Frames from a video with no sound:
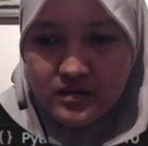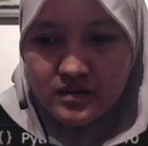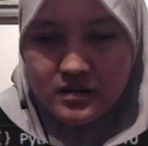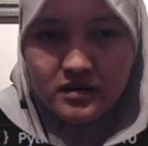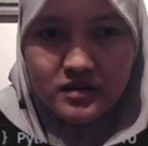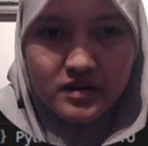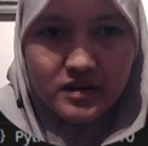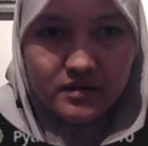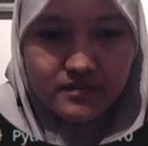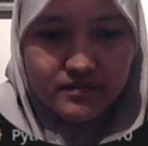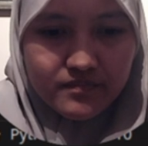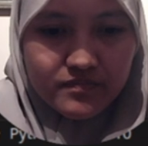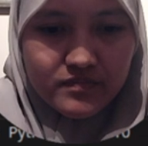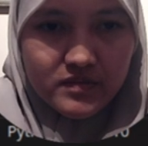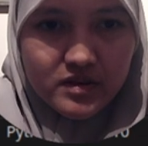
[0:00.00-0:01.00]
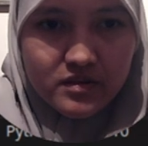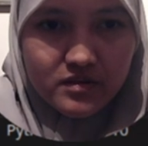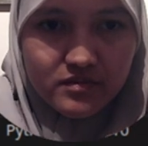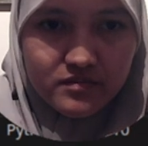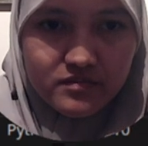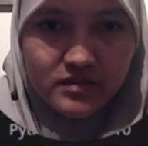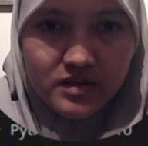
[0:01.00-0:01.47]
and then here,
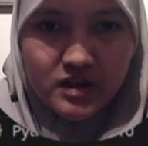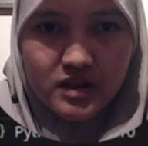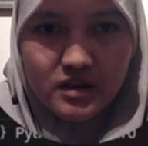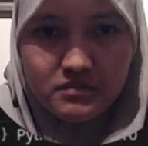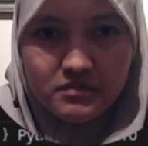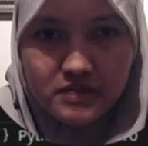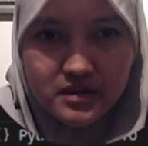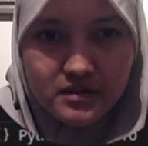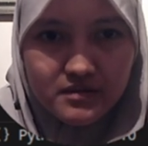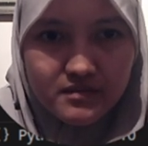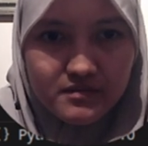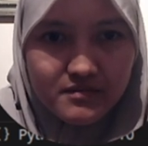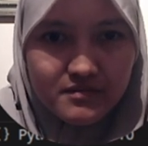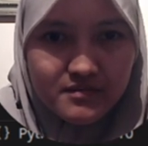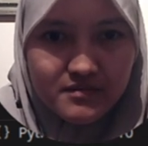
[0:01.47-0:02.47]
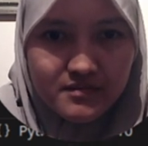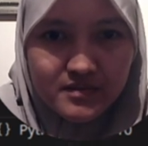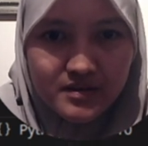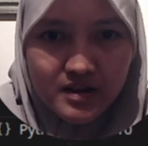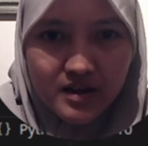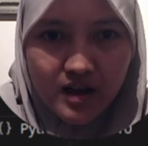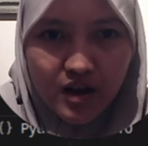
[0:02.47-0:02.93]
but
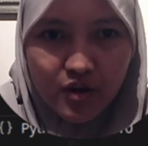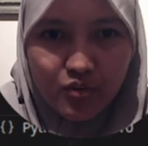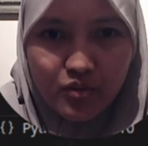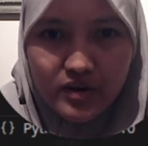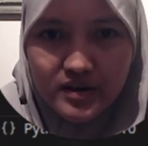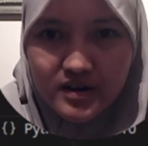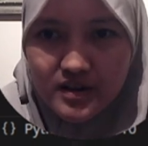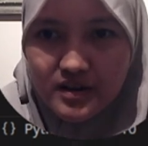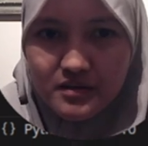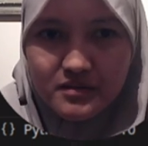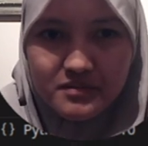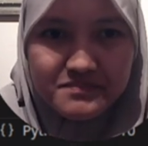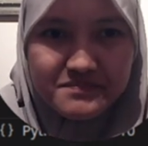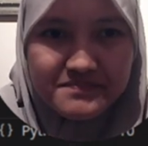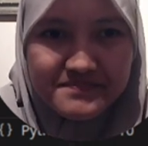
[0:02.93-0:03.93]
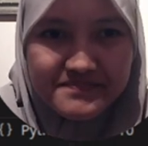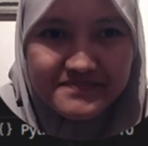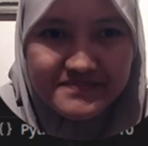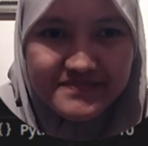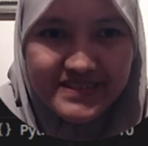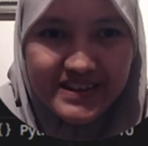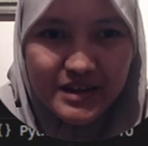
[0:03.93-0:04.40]
I wanna
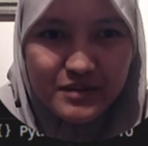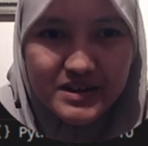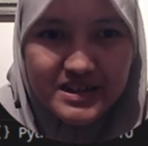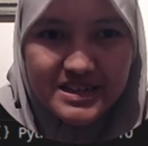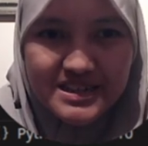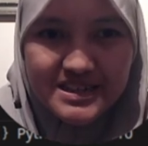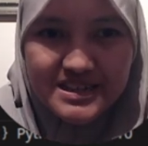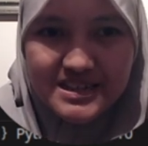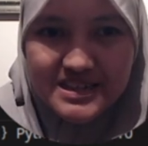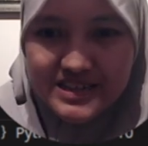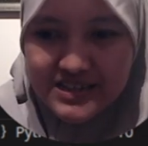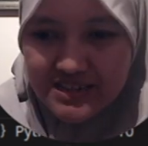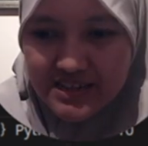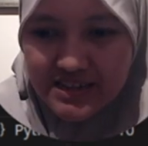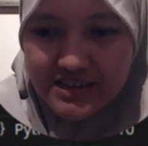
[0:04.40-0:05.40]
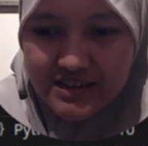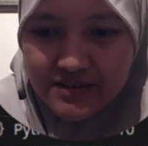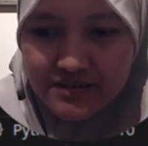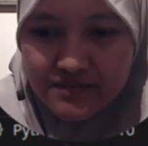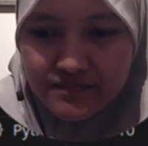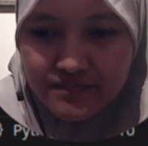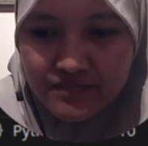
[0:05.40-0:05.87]
because this is like
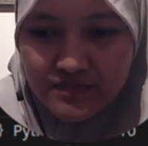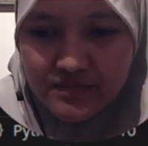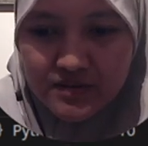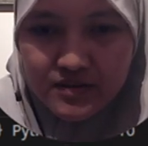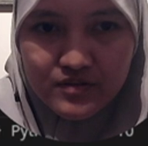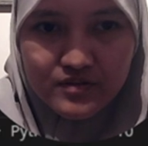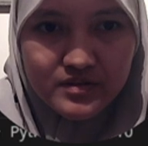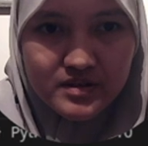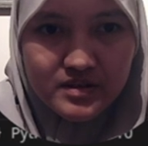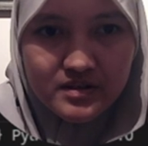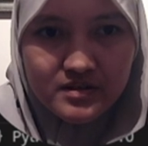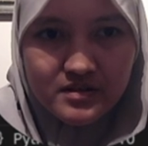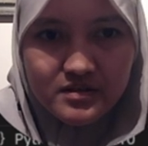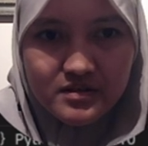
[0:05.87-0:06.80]
user,